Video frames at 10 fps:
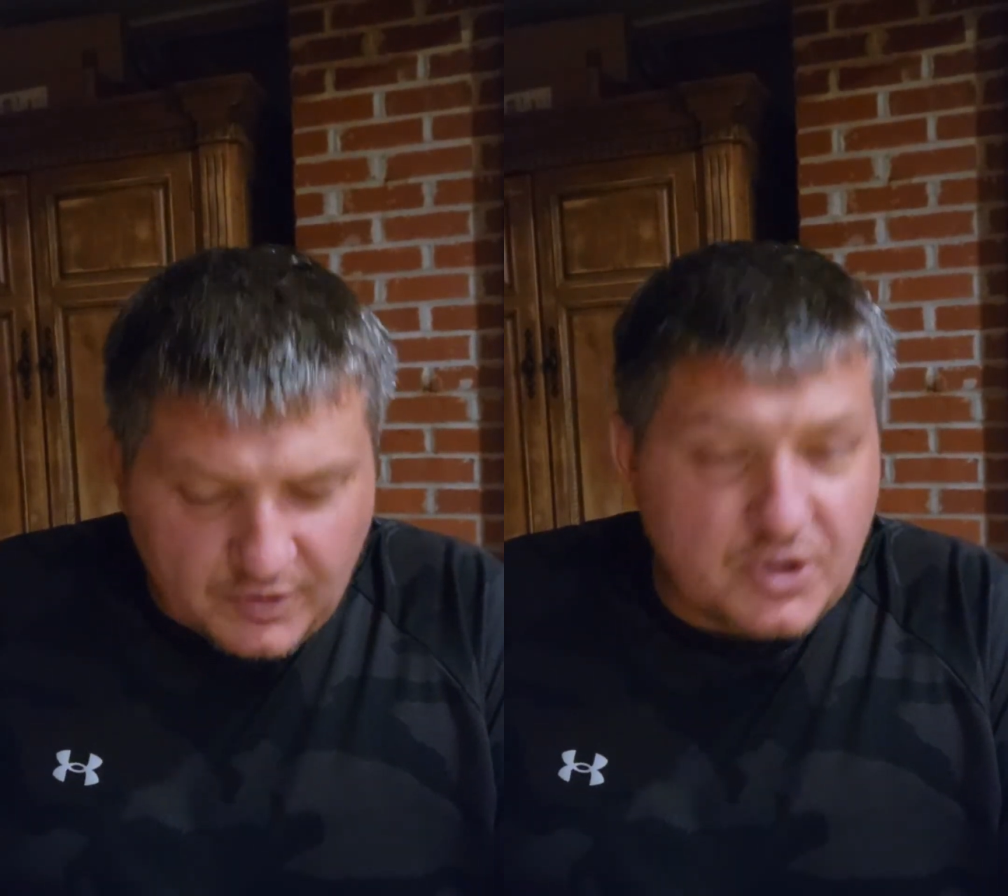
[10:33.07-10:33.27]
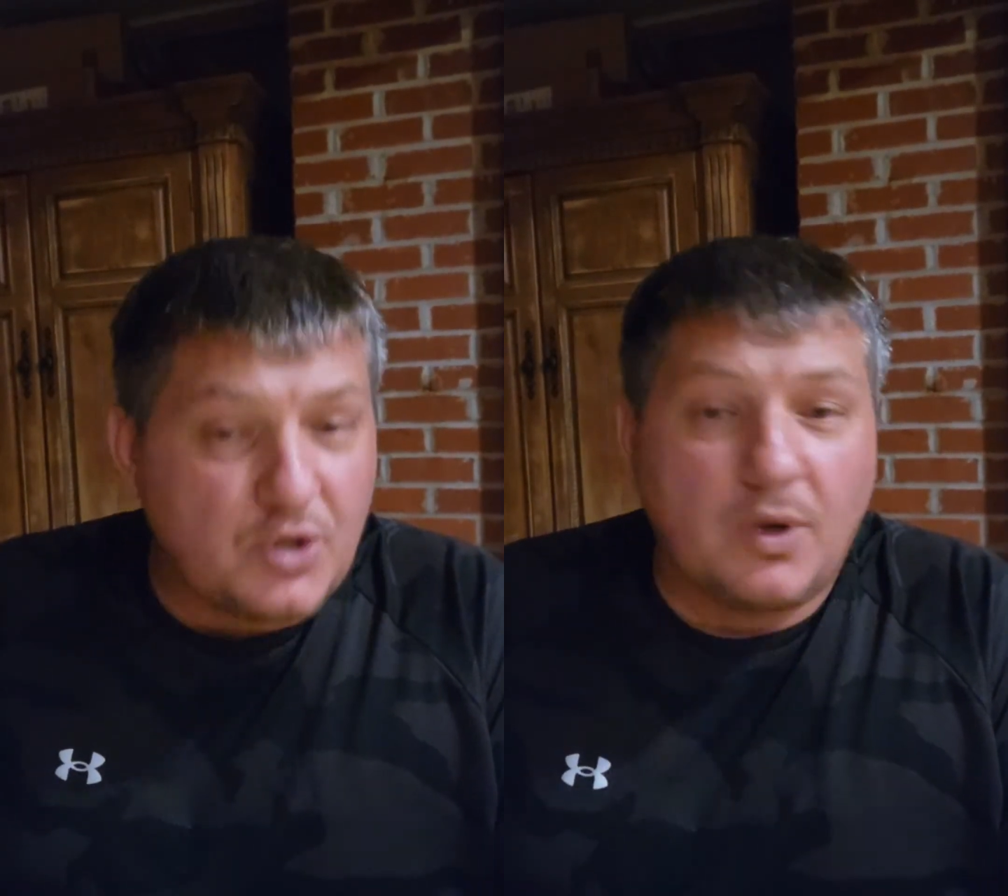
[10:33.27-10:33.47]

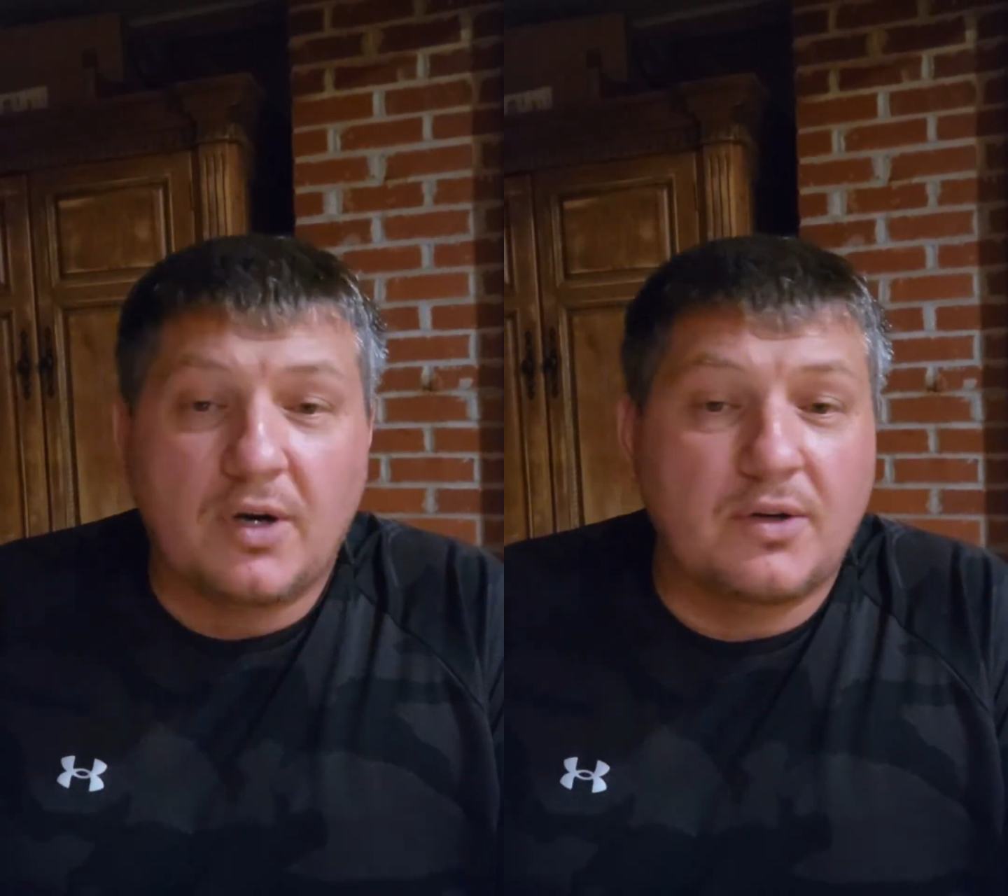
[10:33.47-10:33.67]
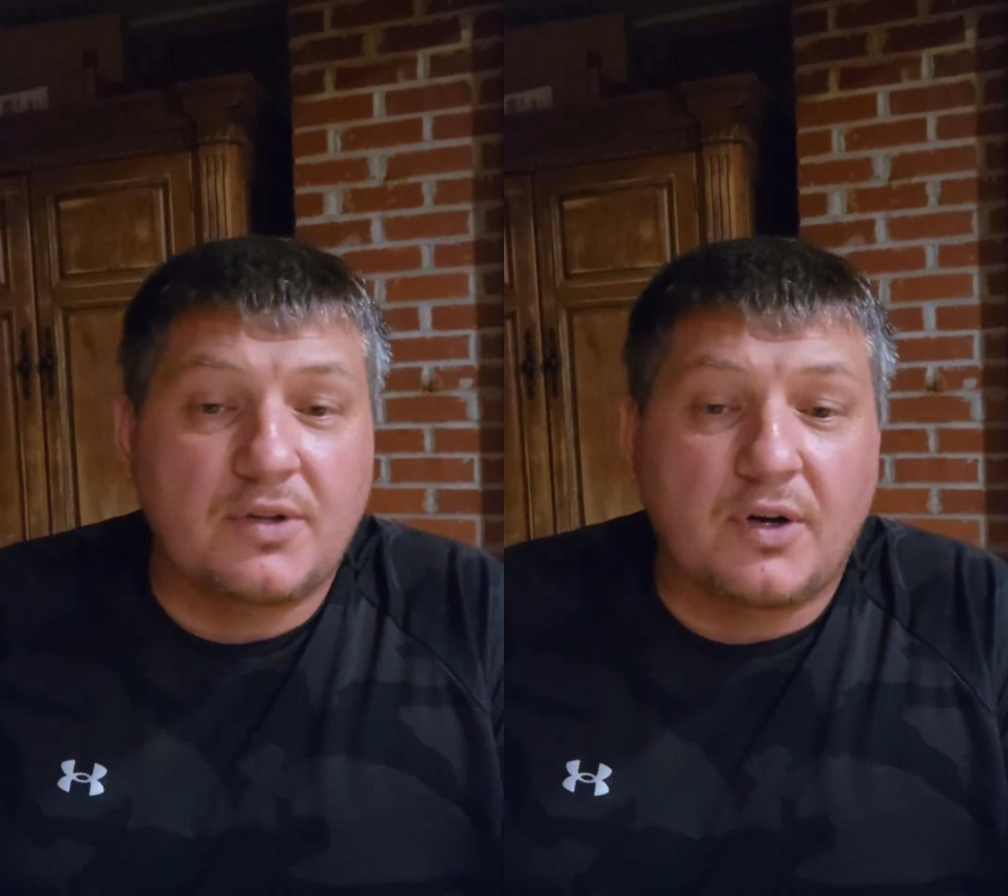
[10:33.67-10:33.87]

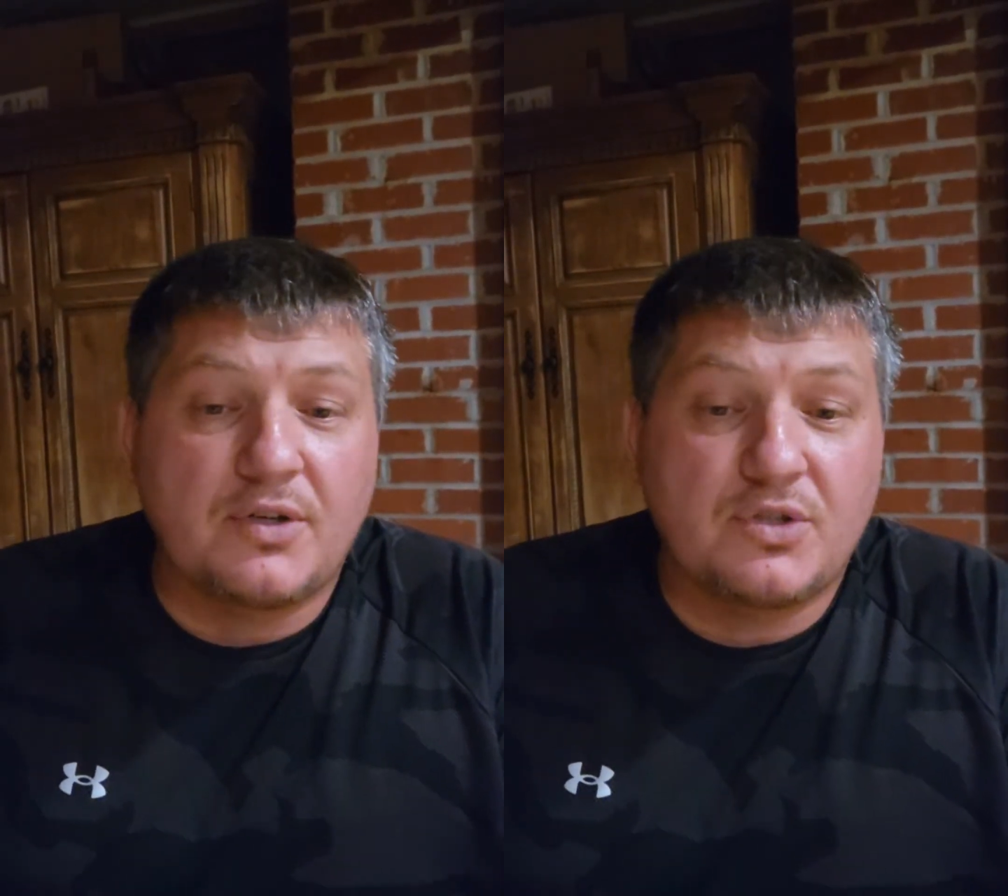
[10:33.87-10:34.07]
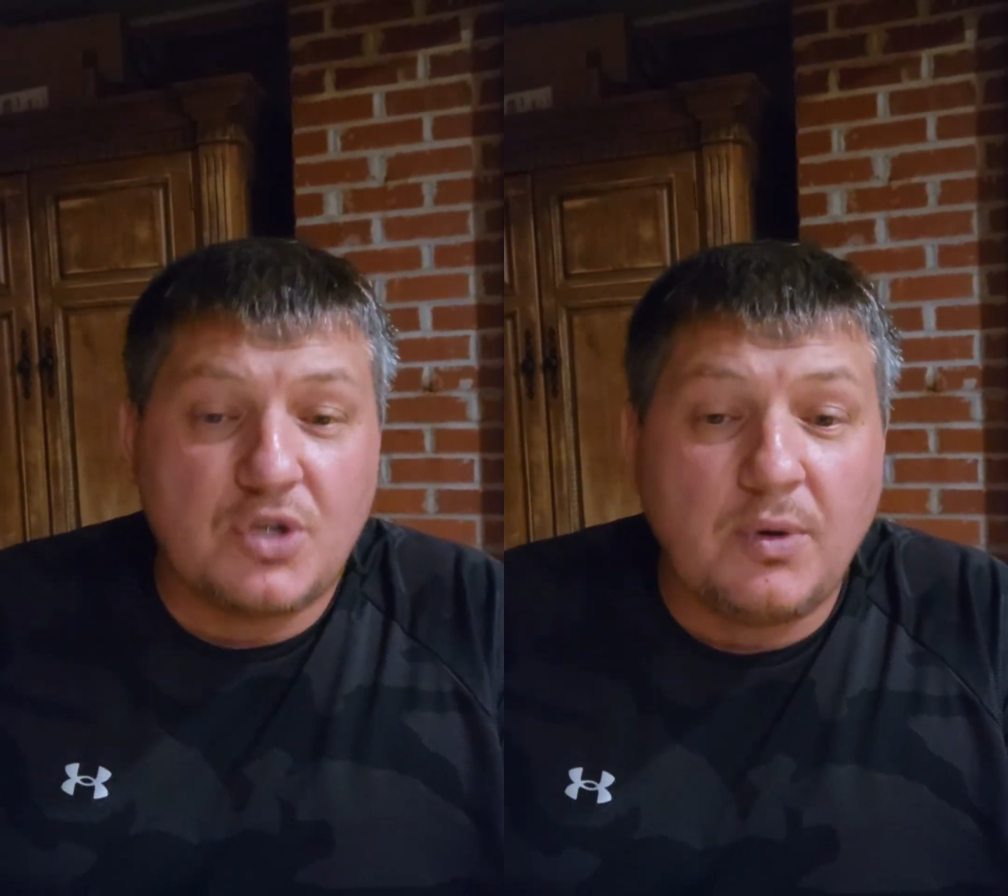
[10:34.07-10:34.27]

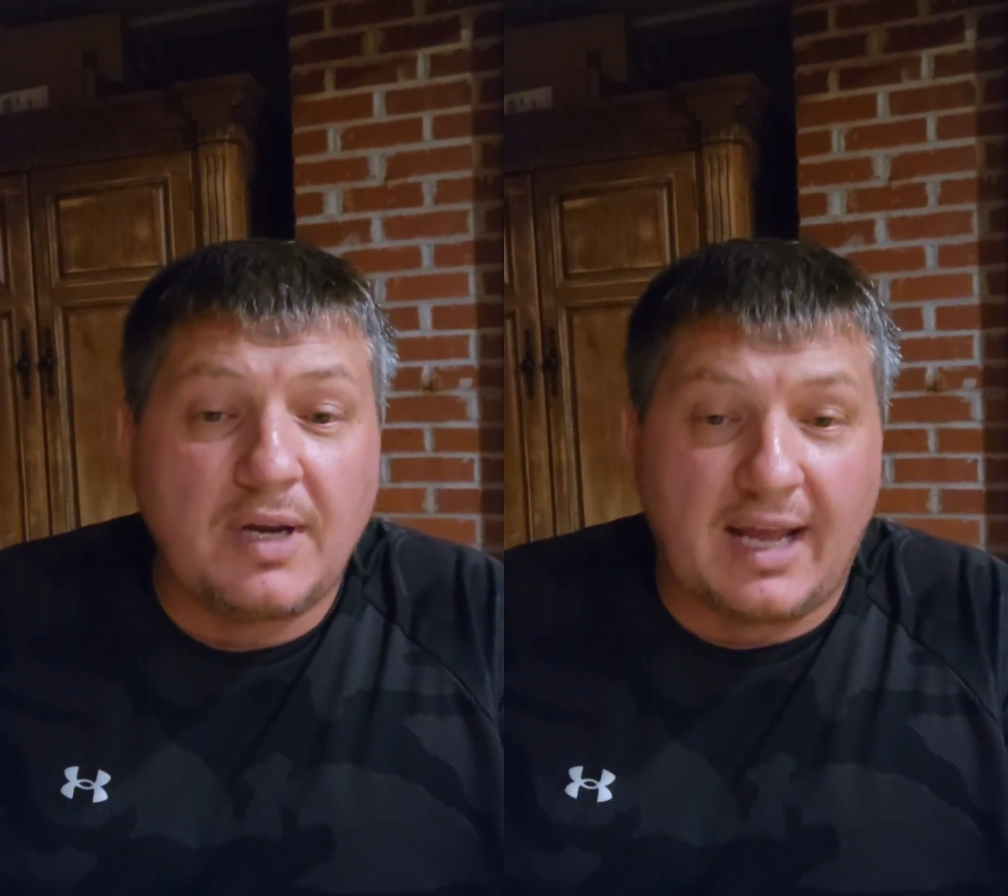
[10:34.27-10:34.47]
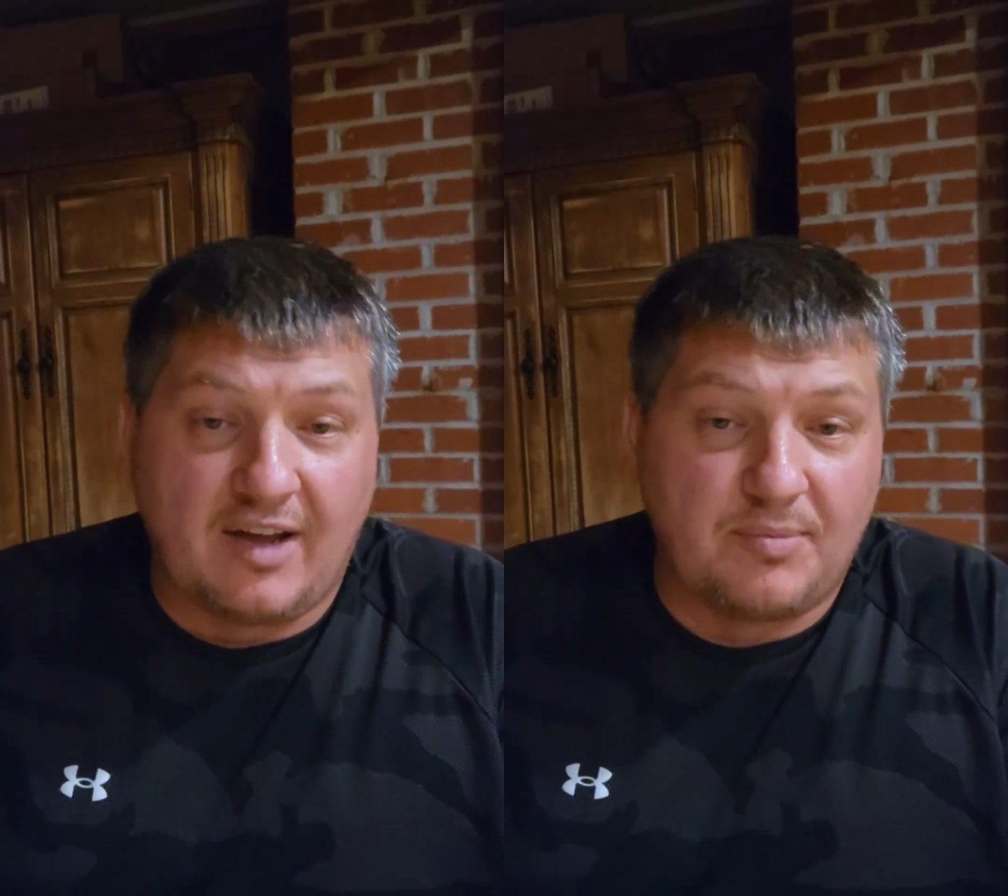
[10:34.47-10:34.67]
232.5